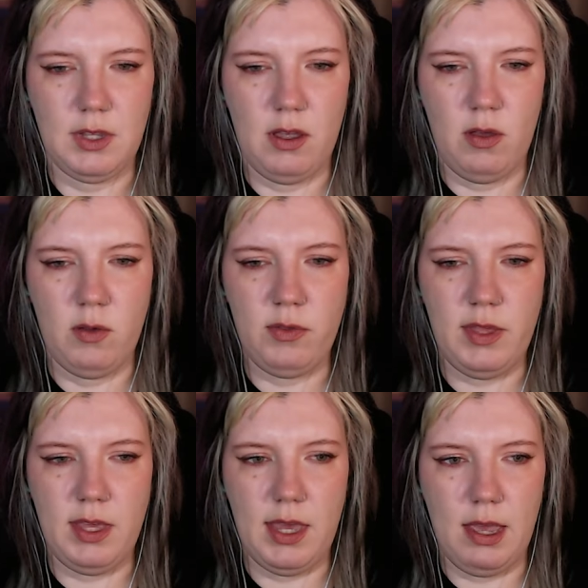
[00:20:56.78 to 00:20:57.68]
Oh,
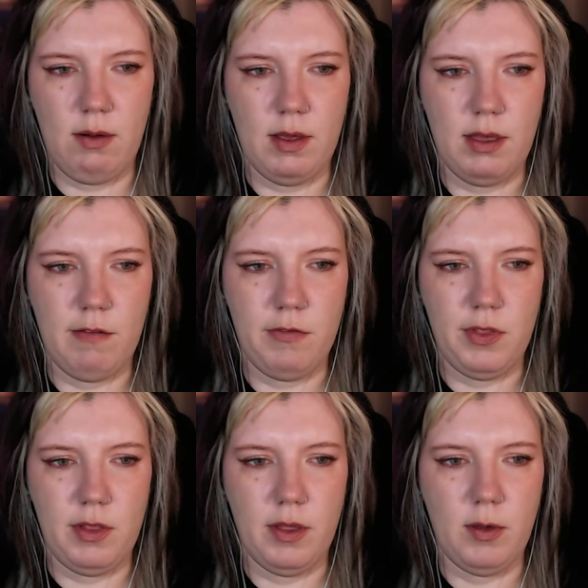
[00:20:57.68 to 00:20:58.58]
the era of
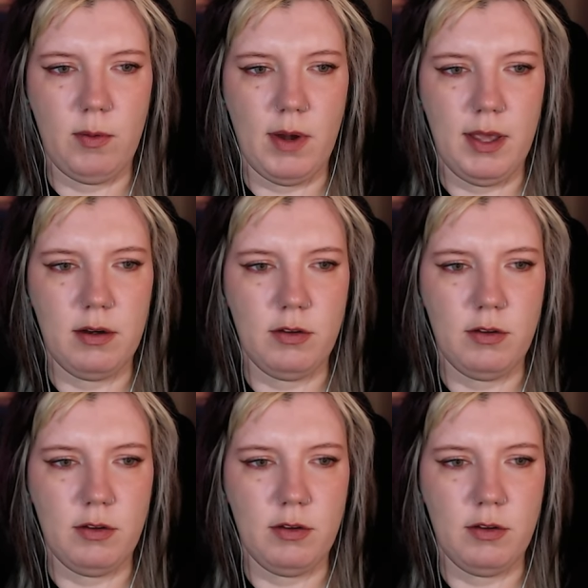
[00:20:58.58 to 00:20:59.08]
the lowrider